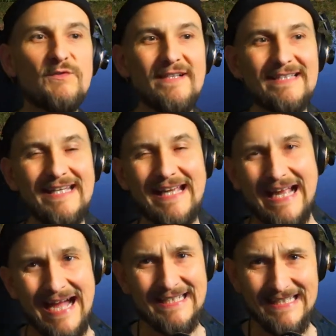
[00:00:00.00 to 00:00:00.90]
what I
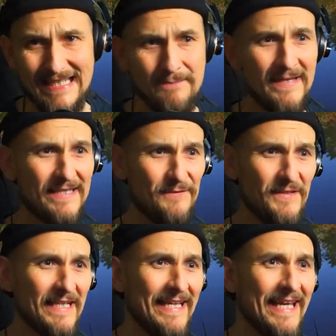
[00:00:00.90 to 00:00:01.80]
just changed back
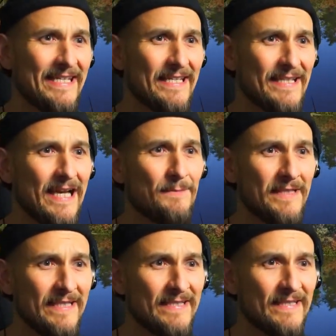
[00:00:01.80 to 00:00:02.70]
to, is
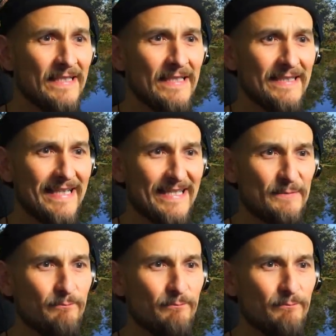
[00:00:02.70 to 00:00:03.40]
float fishing with a